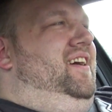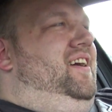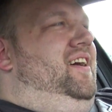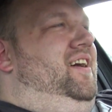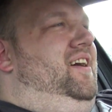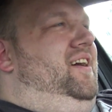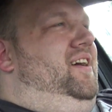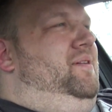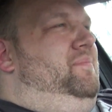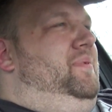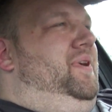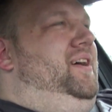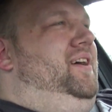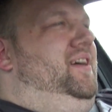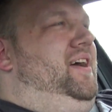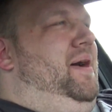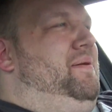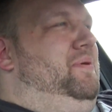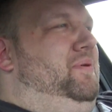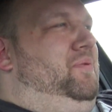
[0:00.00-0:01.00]

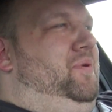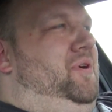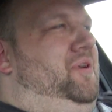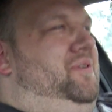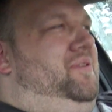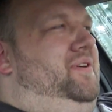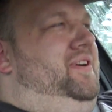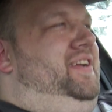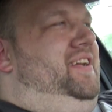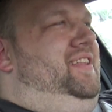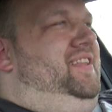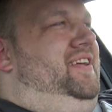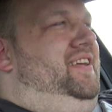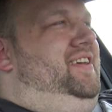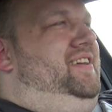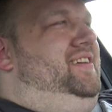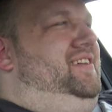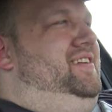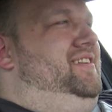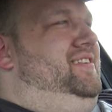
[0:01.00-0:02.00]
I'm a rotary,
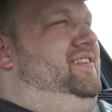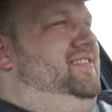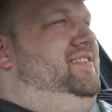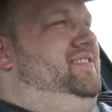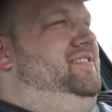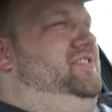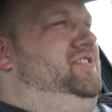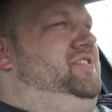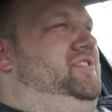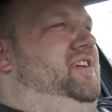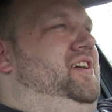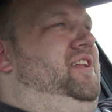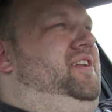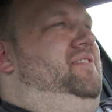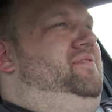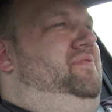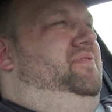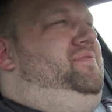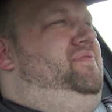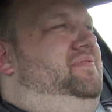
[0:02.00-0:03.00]
like, just kind
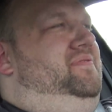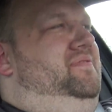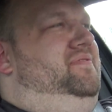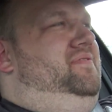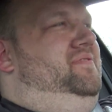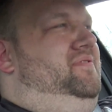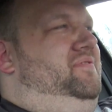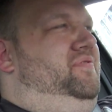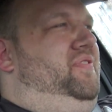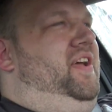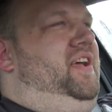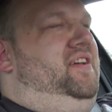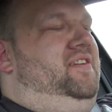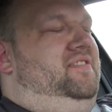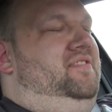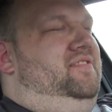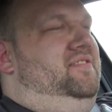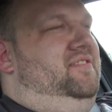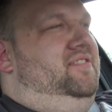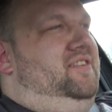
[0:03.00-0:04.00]
of
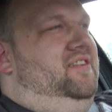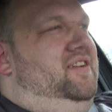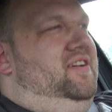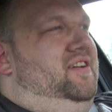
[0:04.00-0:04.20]
fan.